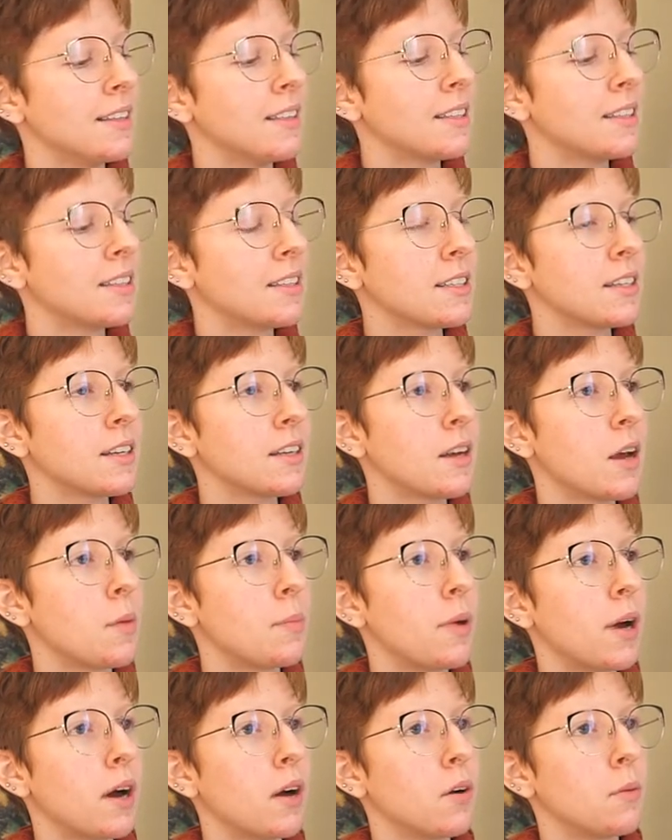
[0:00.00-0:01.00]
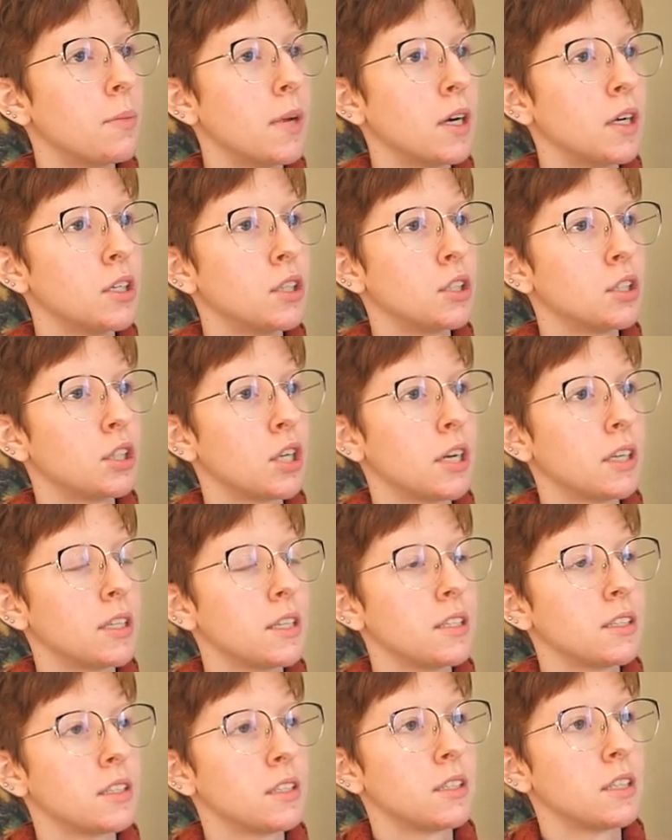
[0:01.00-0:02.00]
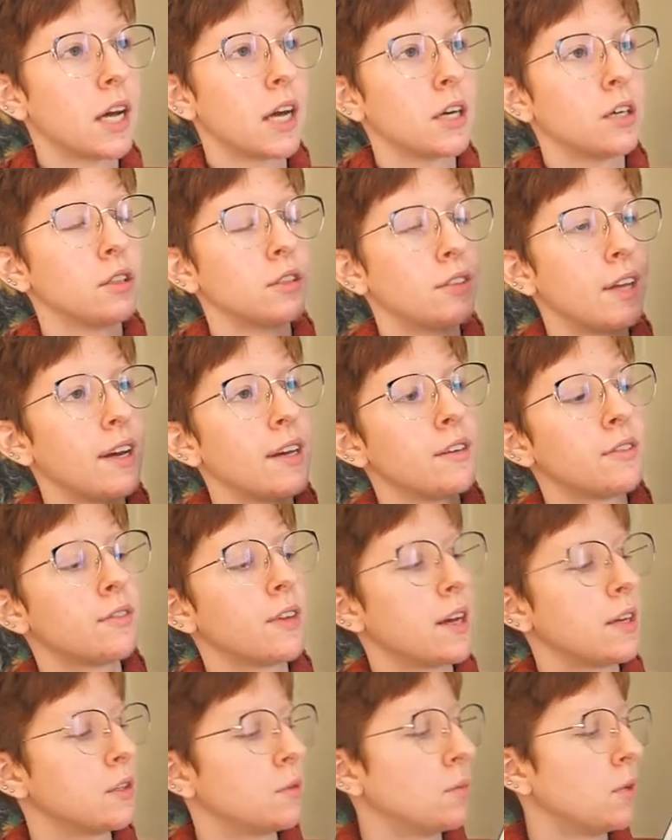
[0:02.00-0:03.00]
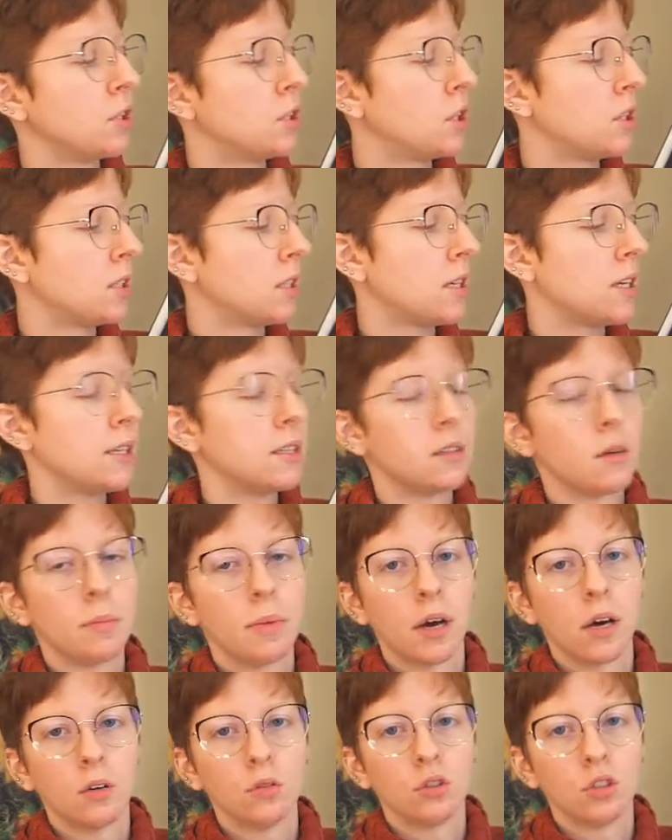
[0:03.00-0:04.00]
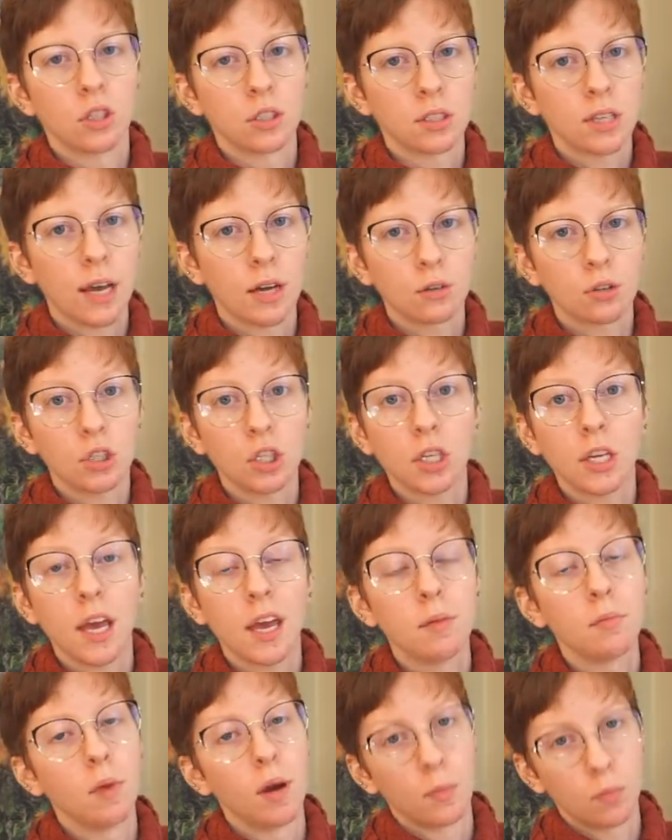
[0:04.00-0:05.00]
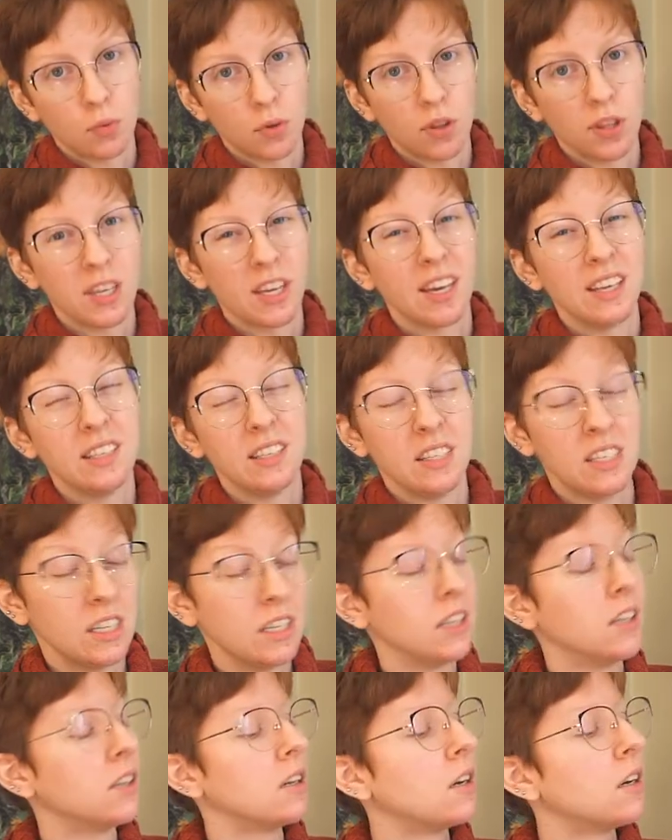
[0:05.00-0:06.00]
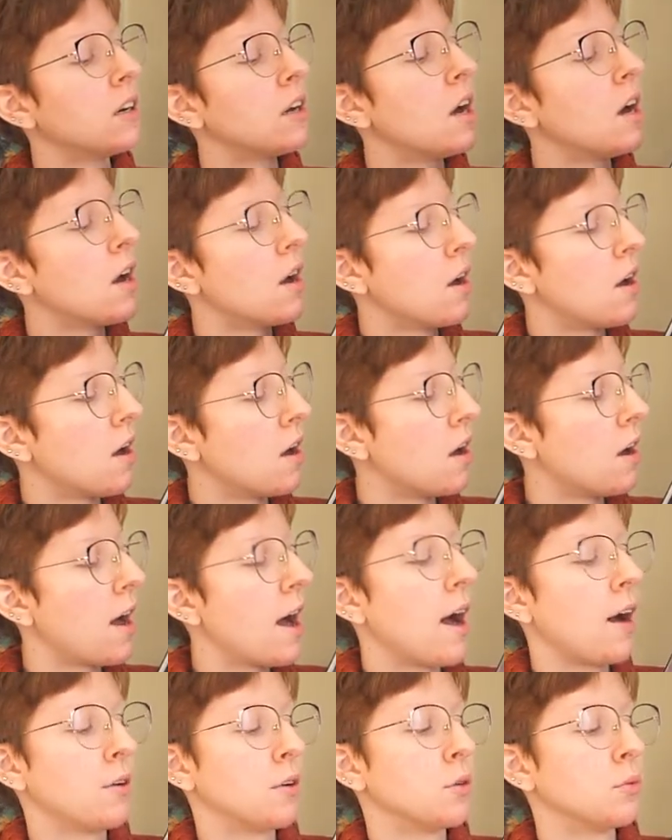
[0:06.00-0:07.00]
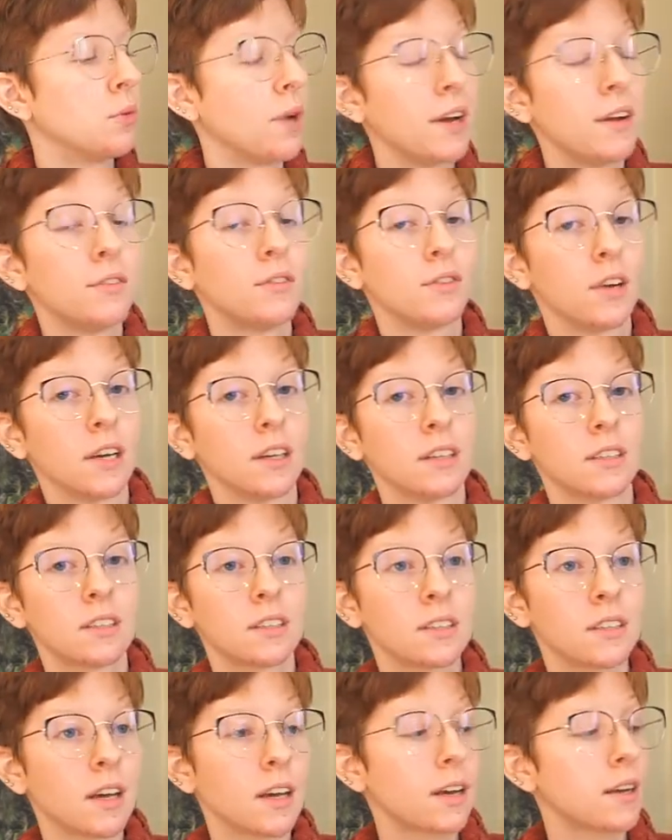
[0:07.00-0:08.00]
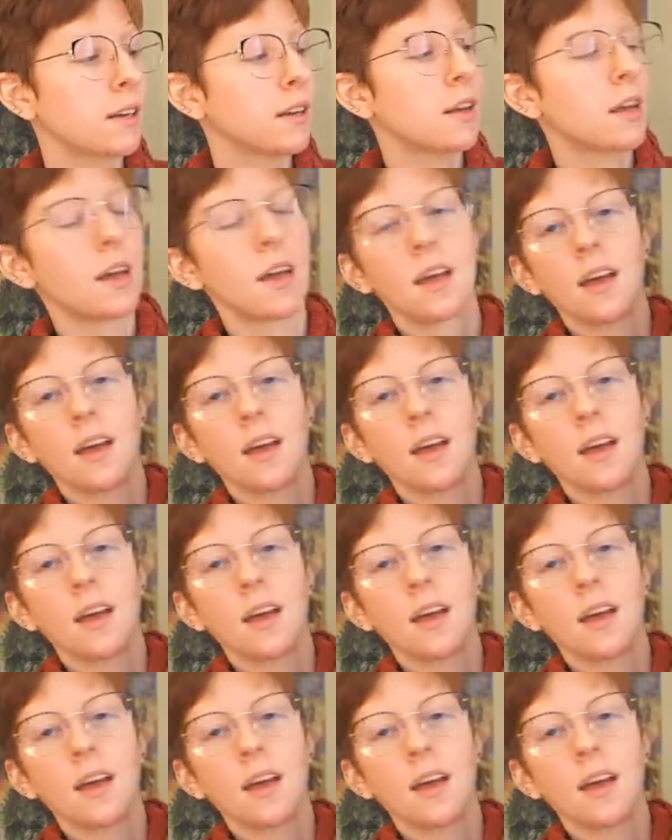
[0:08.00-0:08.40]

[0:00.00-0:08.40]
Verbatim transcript: this isn't about Mary Shelley's entire life as much as it is about just how she came up with the idea how to write Frankenstein.